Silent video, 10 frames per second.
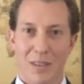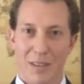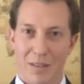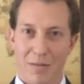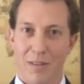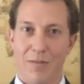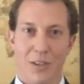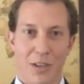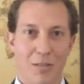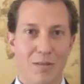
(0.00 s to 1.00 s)
If you
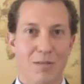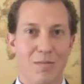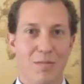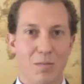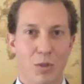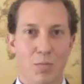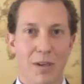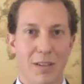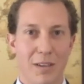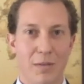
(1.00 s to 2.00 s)
don't, spend a
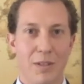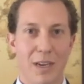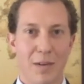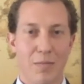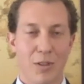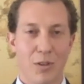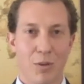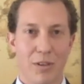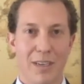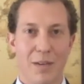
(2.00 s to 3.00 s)
little time with your
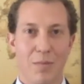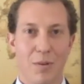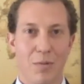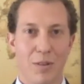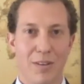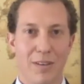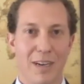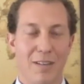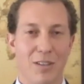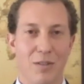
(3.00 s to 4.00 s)
bookkeeper, with your
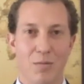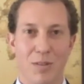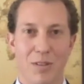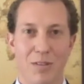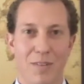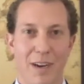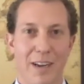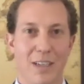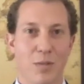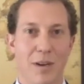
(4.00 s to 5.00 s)
accountant, with your
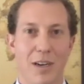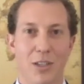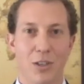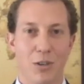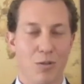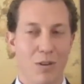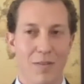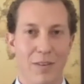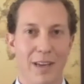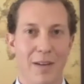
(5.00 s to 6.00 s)
finance manager,
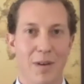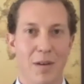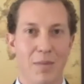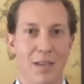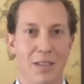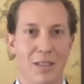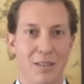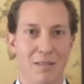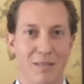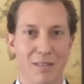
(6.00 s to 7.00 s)
whoever that may be, to
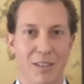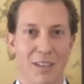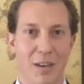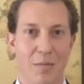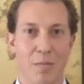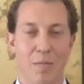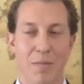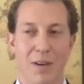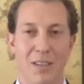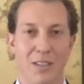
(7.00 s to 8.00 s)
get
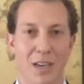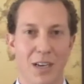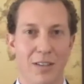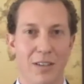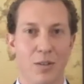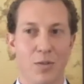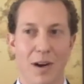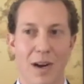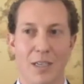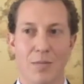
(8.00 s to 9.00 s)
a solid
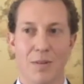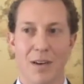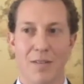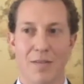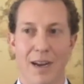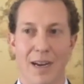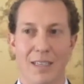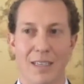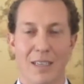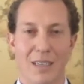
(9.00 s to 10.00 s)
grasp of that.
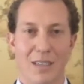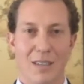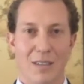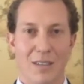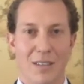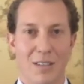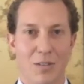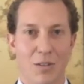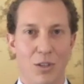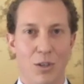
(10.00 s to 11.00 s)
And
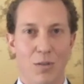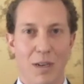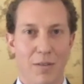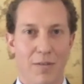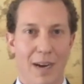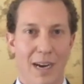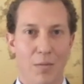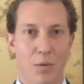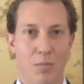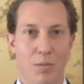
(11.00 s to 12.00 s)
do you have a
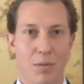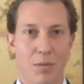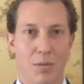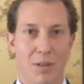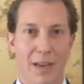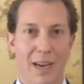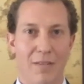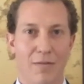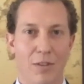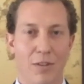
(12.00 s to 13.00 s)
viable plan for the
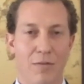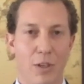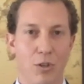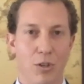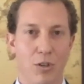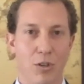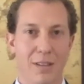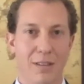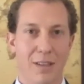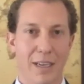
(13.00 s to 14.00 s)
future that
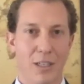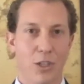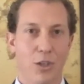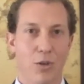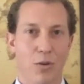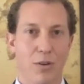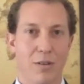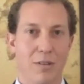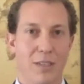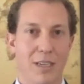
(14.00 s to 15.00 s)
lets your
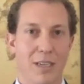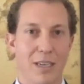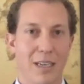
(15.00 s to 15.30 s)
team